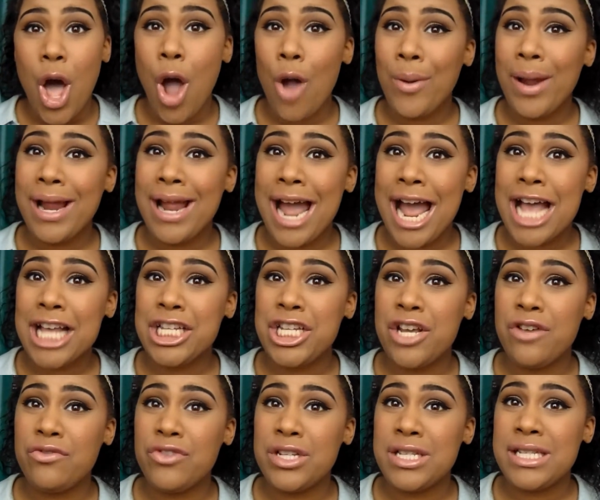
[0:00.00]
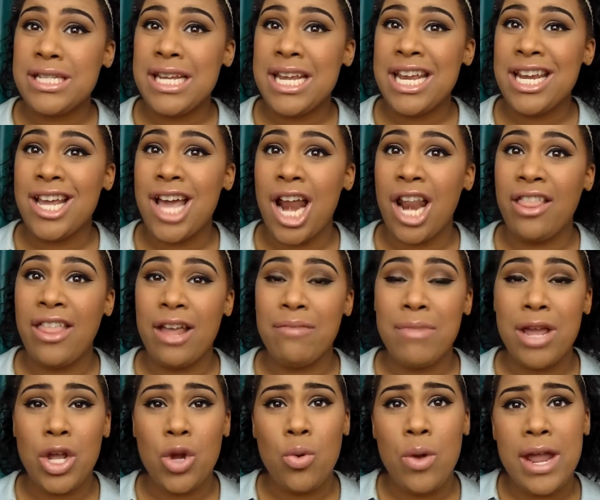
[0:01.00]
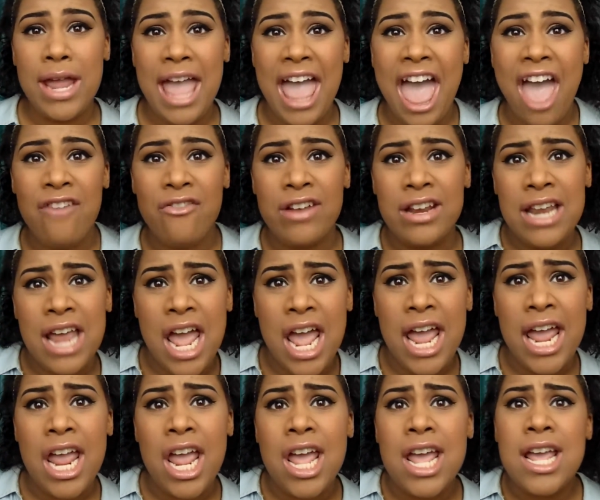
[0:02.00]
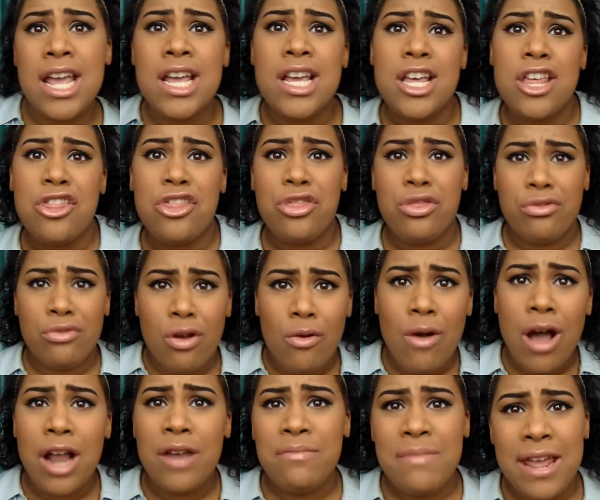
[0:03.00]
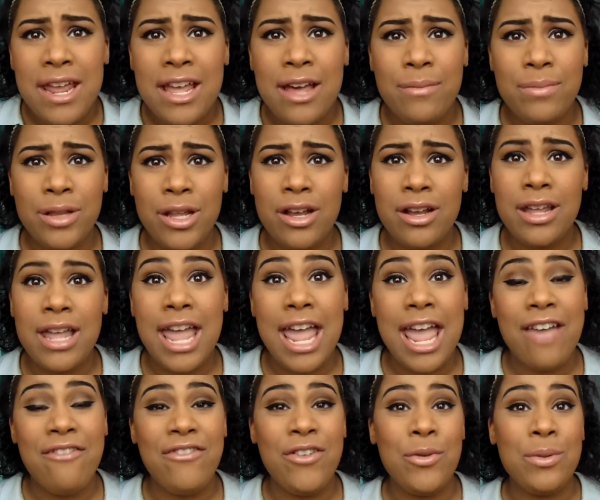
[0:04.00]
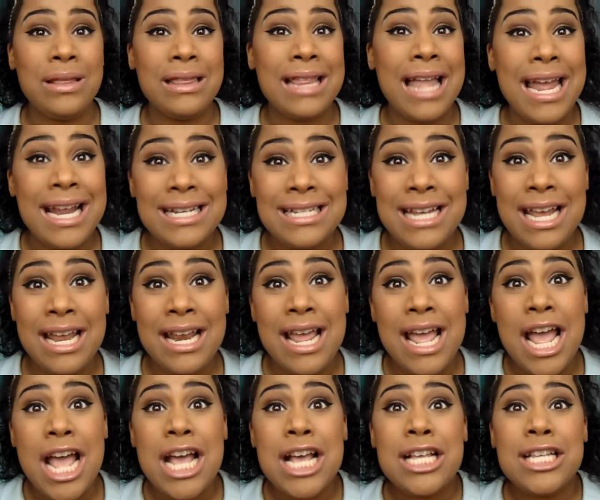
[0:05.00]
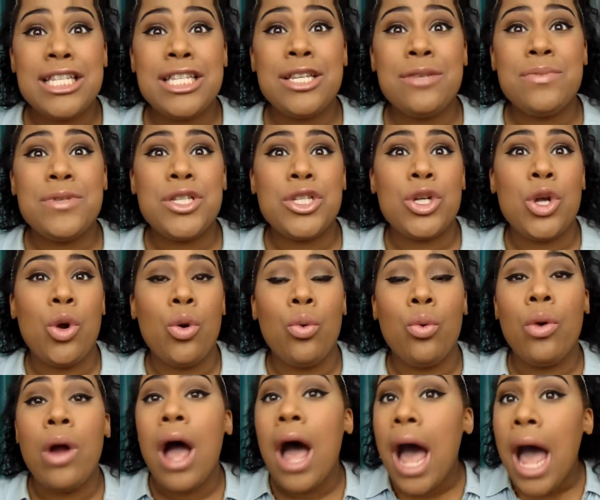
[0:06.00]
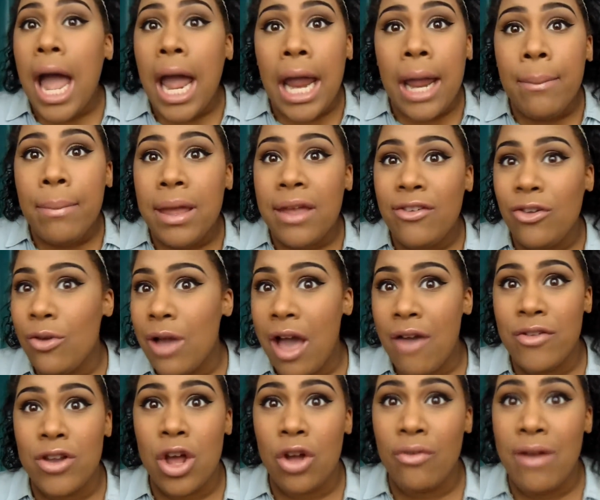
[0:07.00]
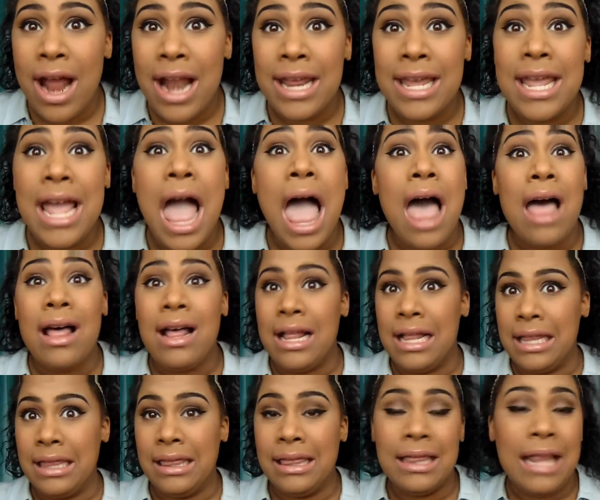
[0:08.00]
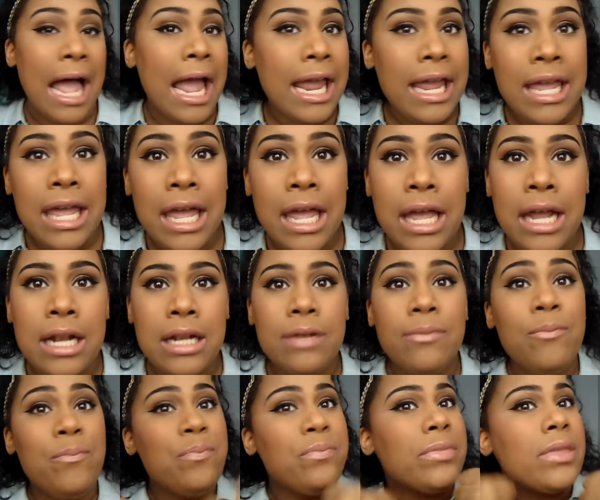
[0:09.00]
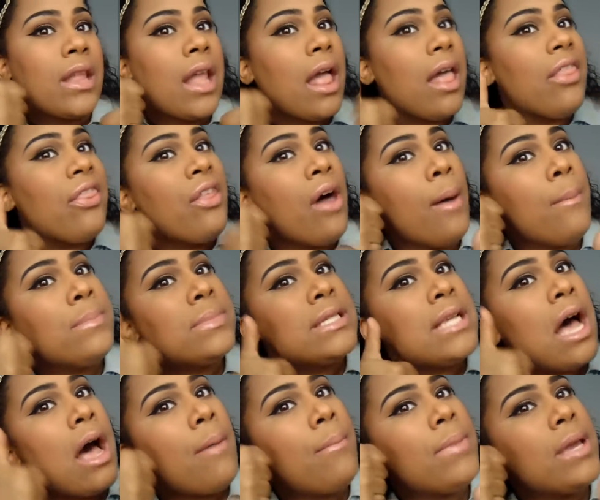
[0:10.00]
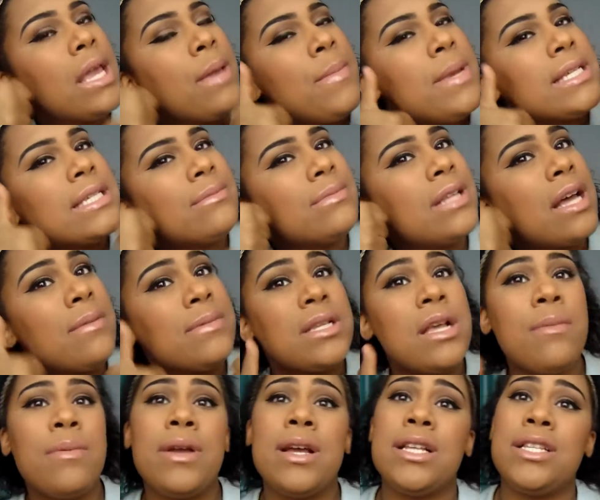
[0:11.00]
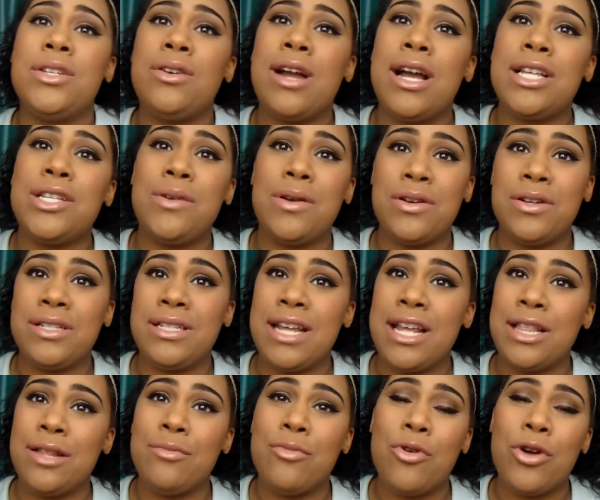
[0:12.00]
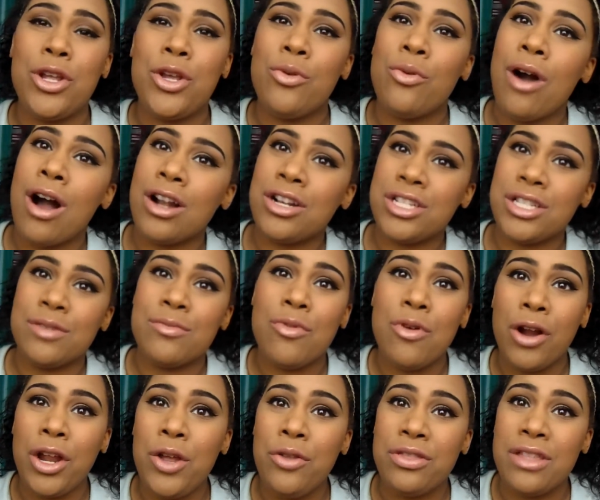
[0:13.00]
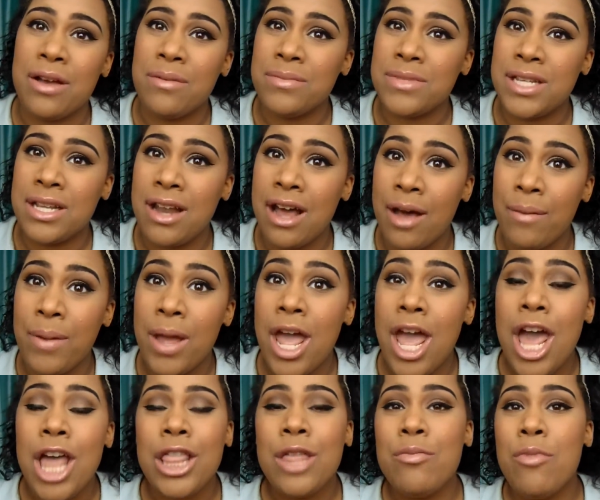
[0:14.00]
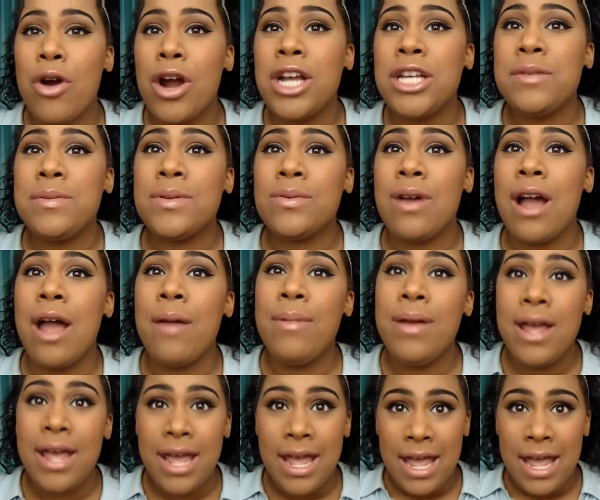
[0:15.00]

Alright guys, you have just seen kind of like my quick everyday throw on makeup look. If you liked it, subscribe if you haven't already. Like it. Thumbs up. Give me some thumbs up because you guys don't understand. The more you watch, the more you thumbs it up, the more I subscribe.